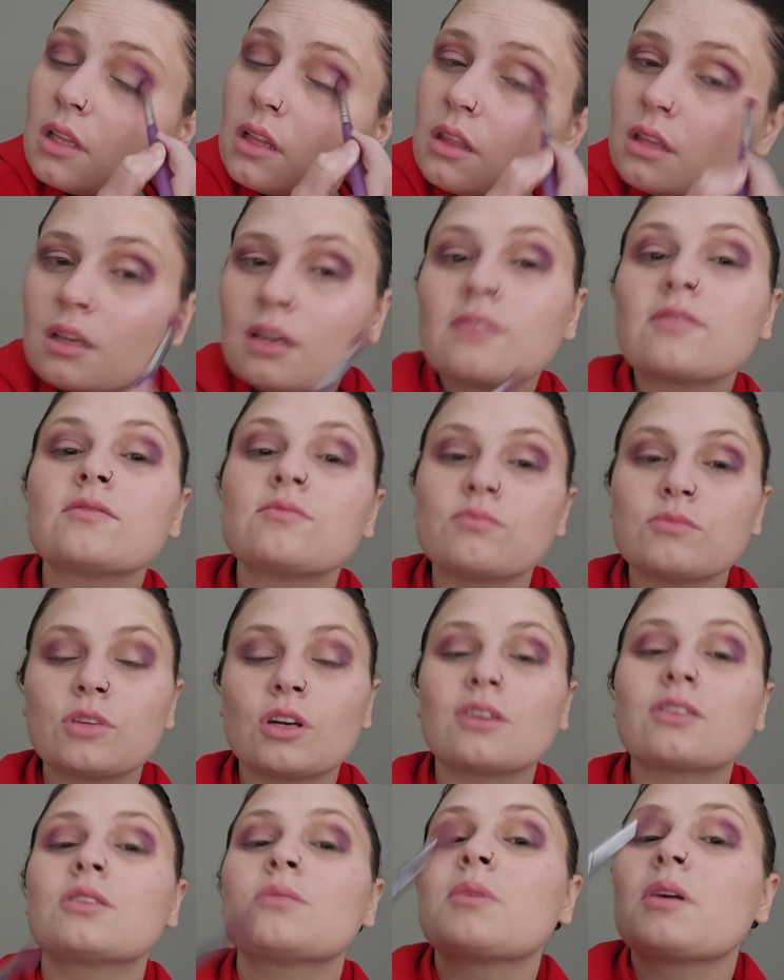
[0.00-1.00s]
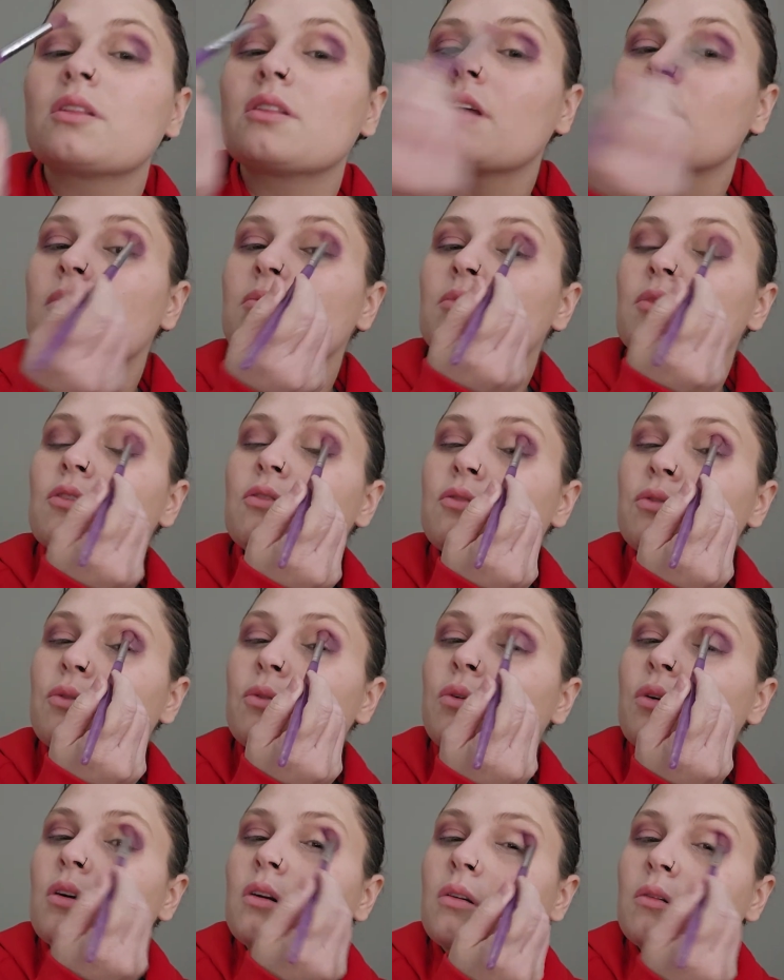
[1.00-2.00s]
think I've talked about that
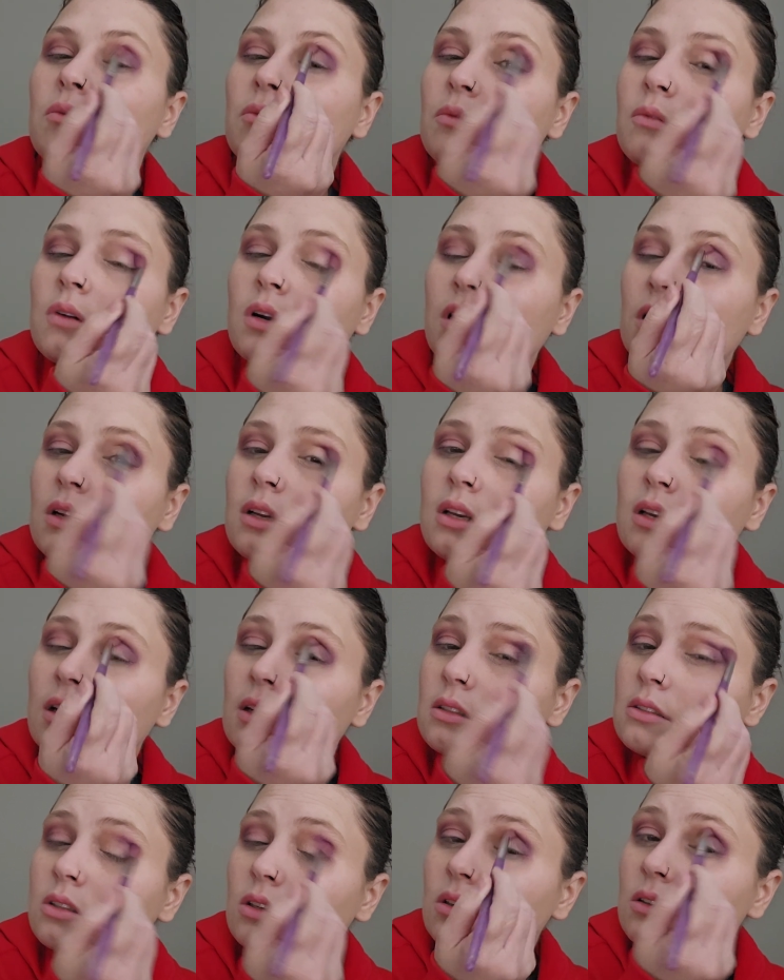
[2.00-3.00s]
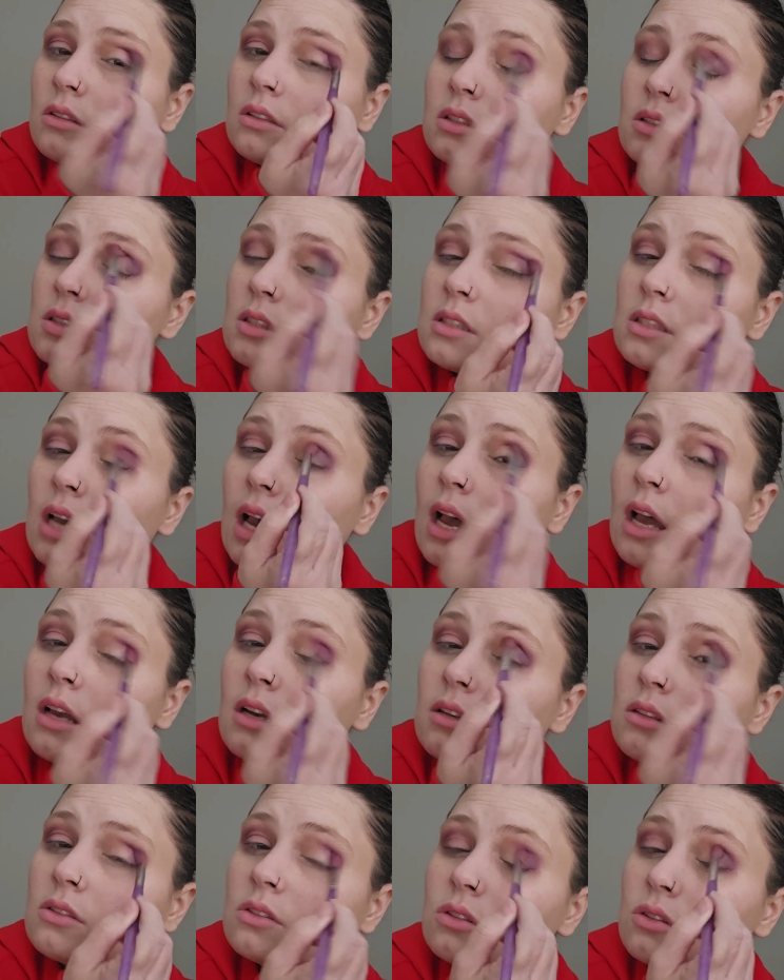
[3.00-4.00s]
before, where he has all his
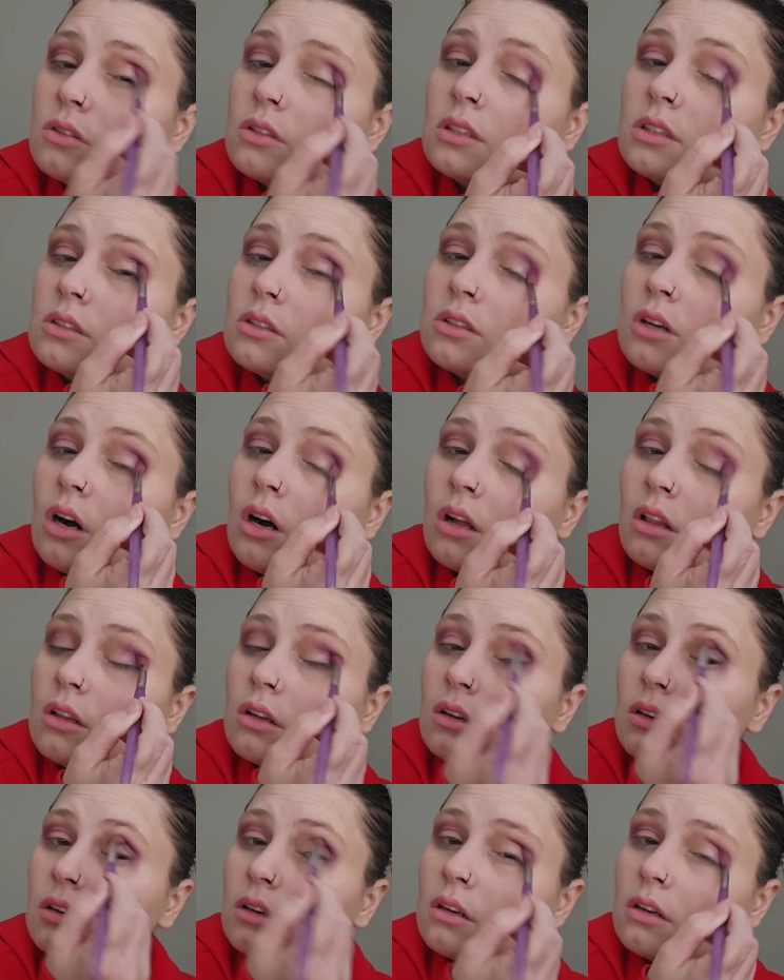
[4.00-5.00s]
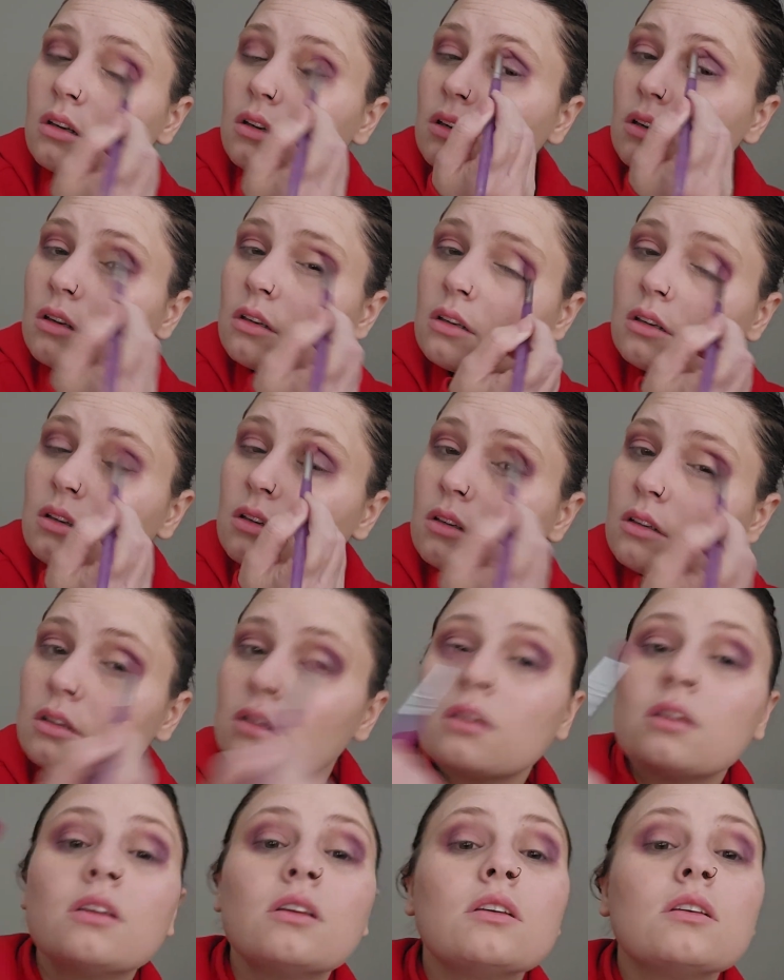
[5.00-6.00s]
tags on his collar.
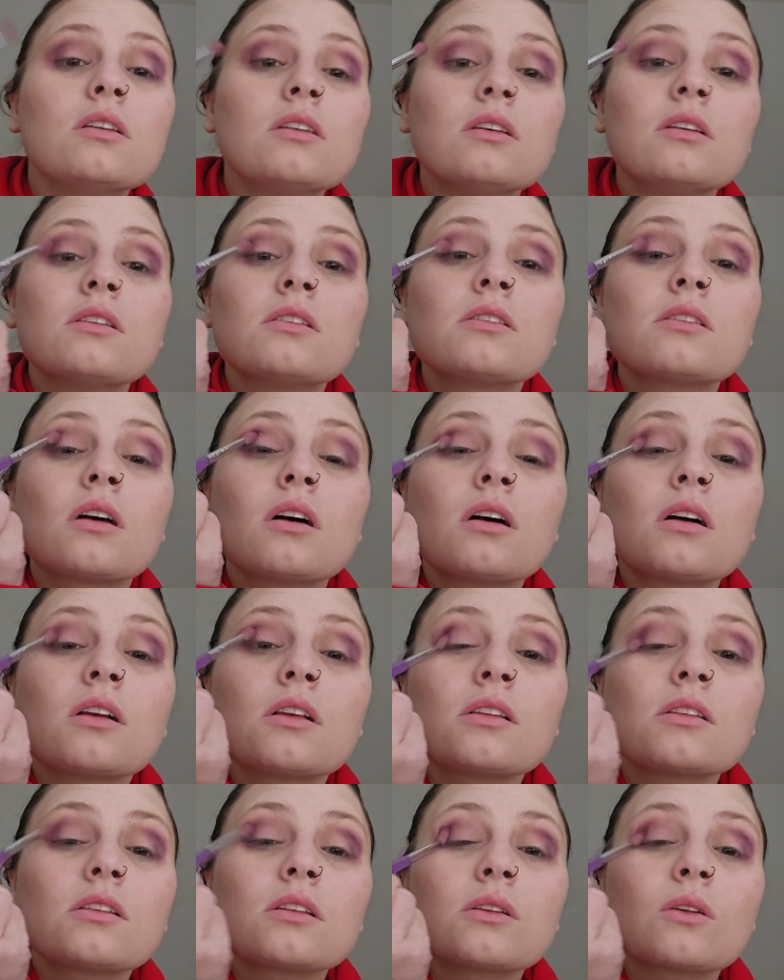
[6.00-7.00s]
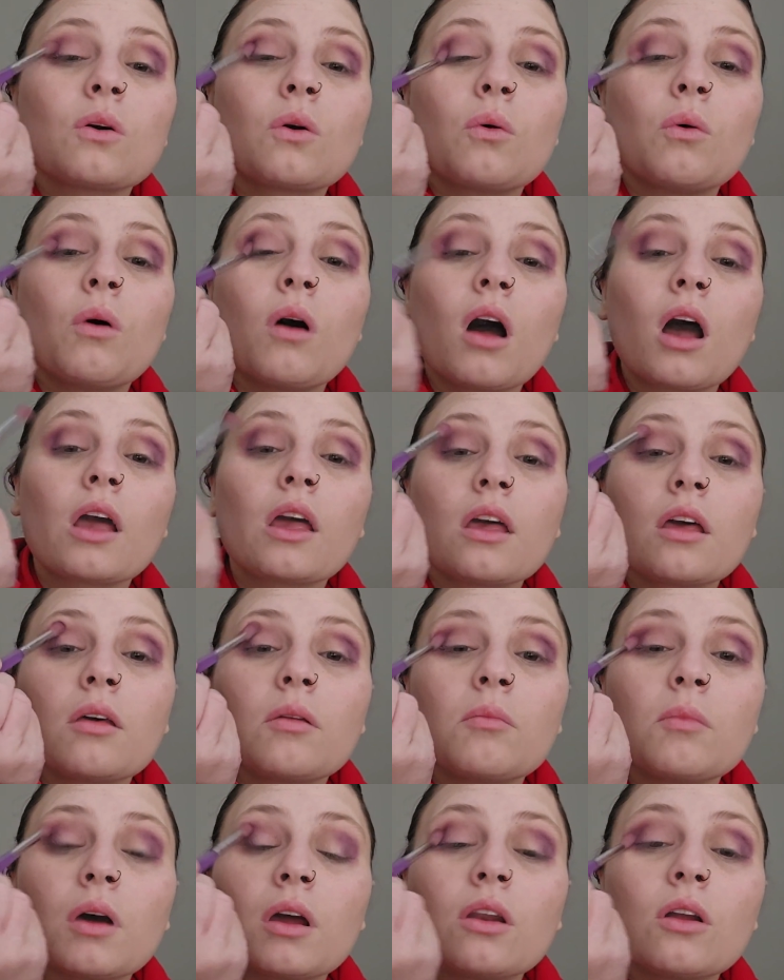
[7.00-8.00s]
He is not
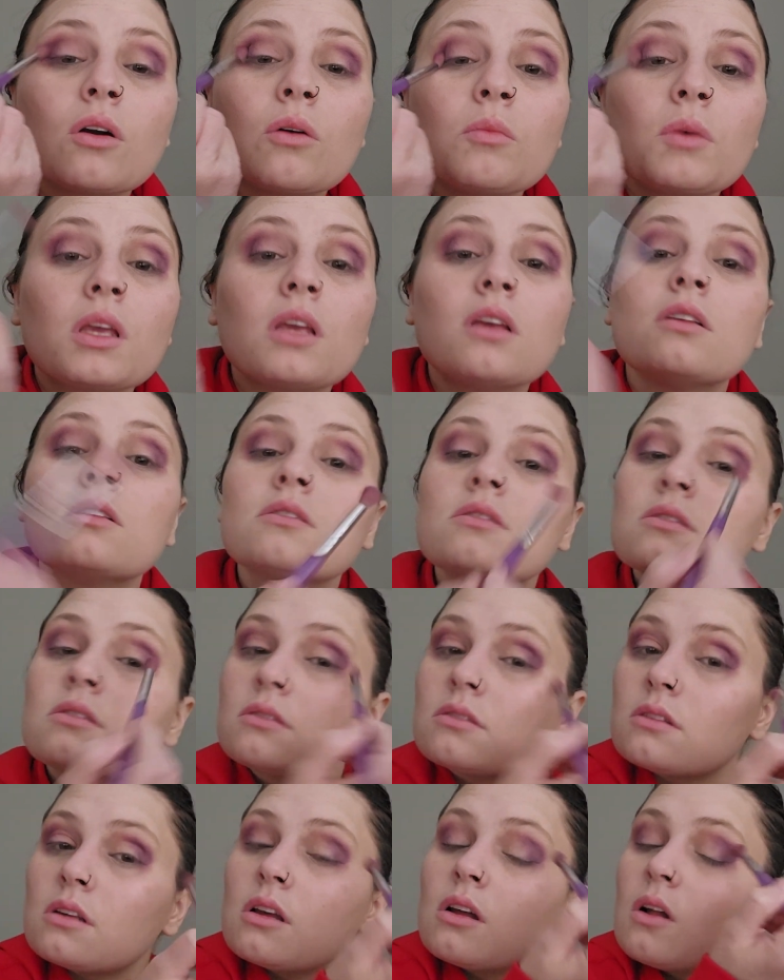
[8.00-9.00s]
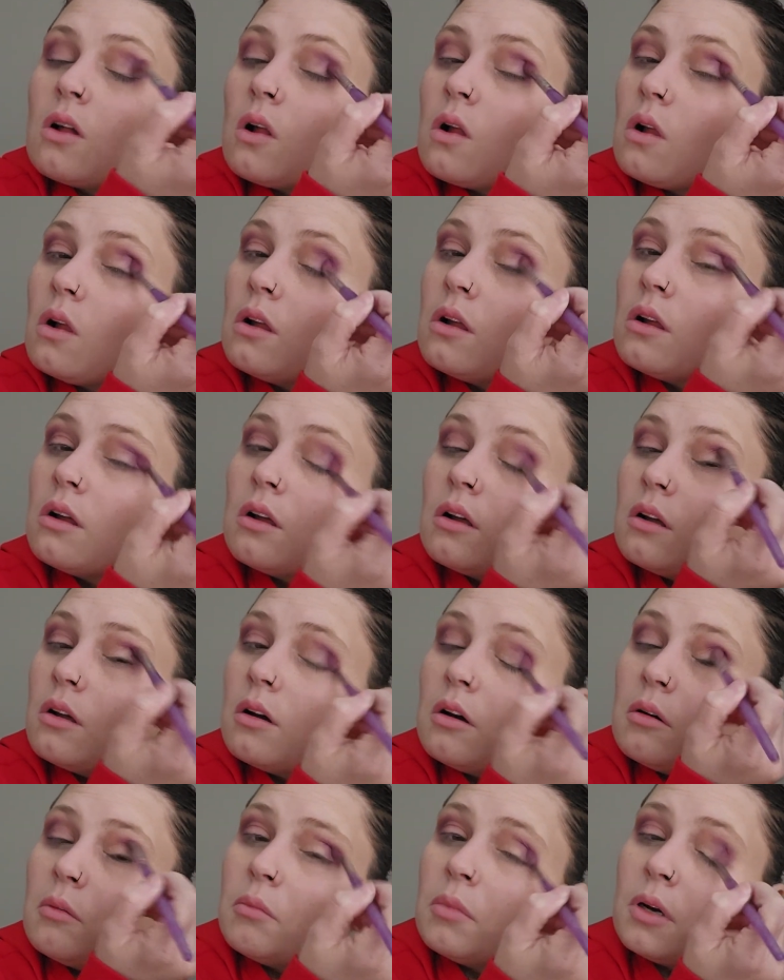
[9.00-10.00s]
quiet by no means,
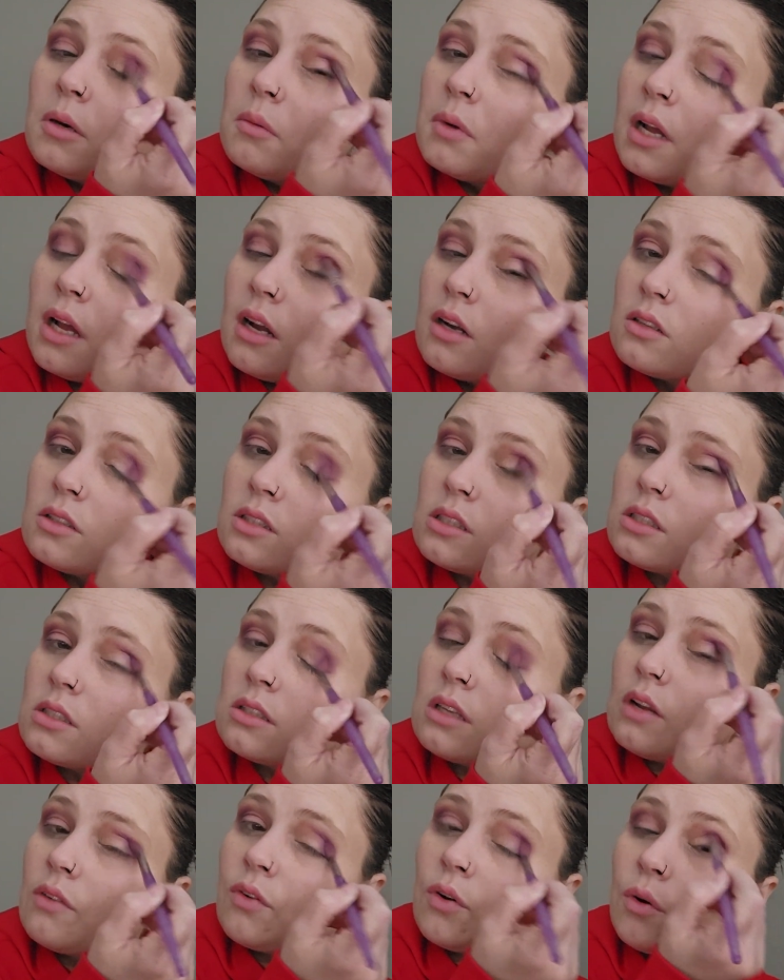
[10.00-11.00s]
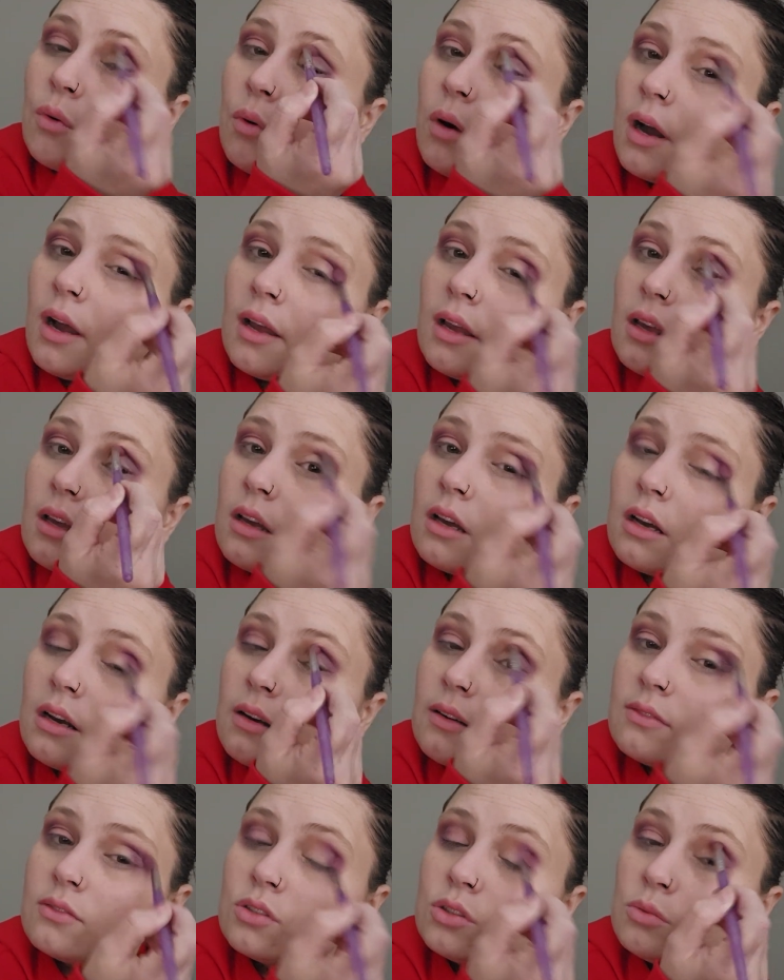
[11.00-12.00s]
but my house is never quiet. I
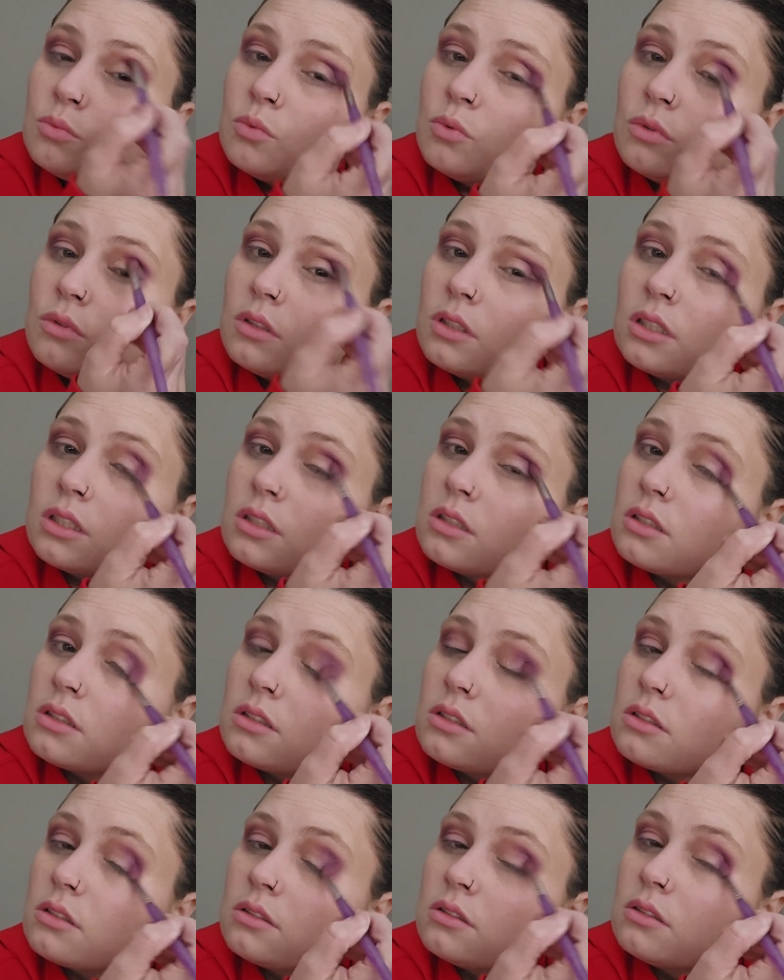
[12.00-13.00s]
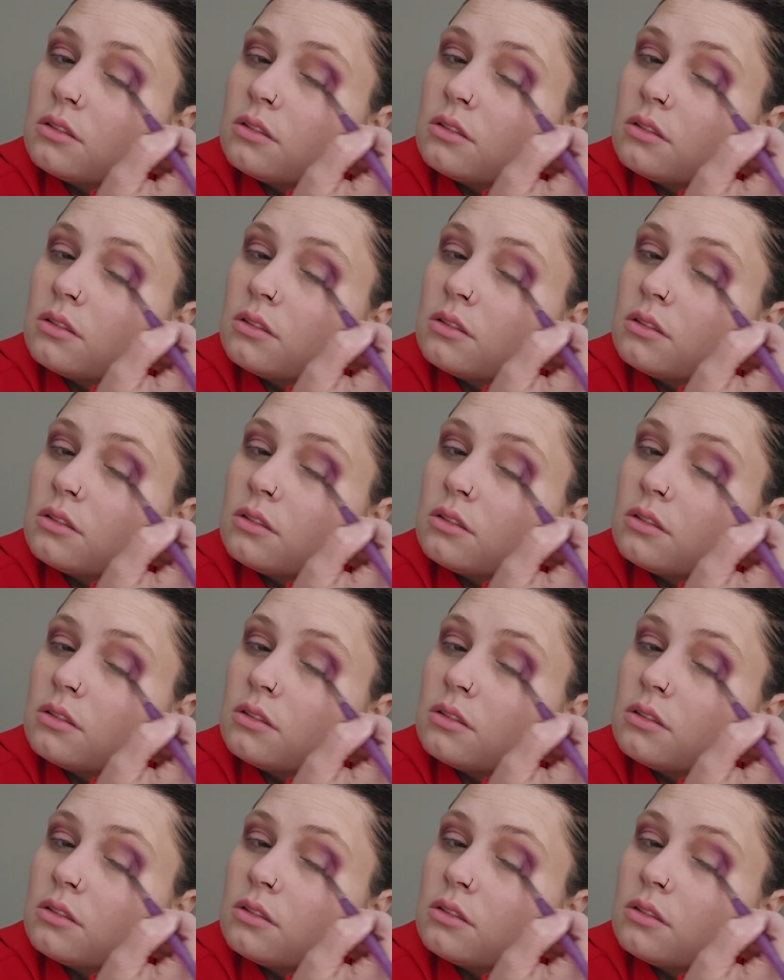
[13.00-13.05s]
have two boys.